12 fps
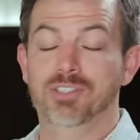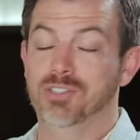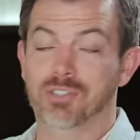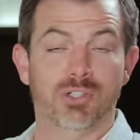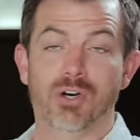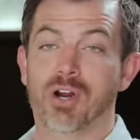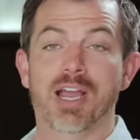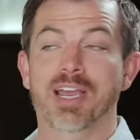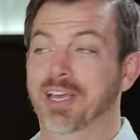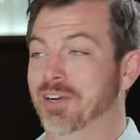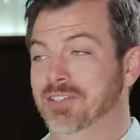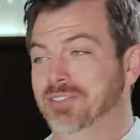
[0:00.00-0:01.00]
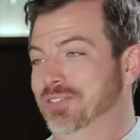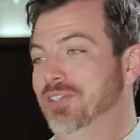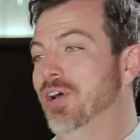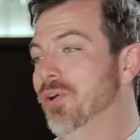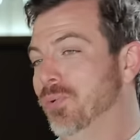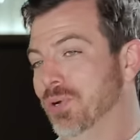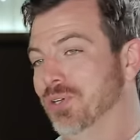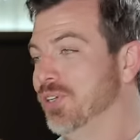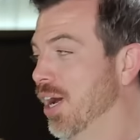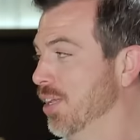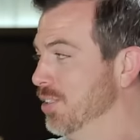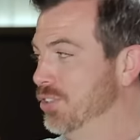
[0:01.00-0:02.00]
This is a car I had no
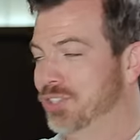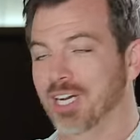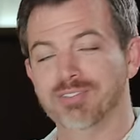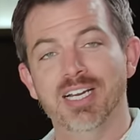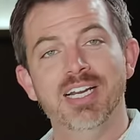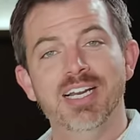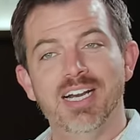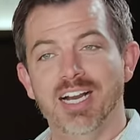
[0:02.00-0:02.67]
real knowledge of.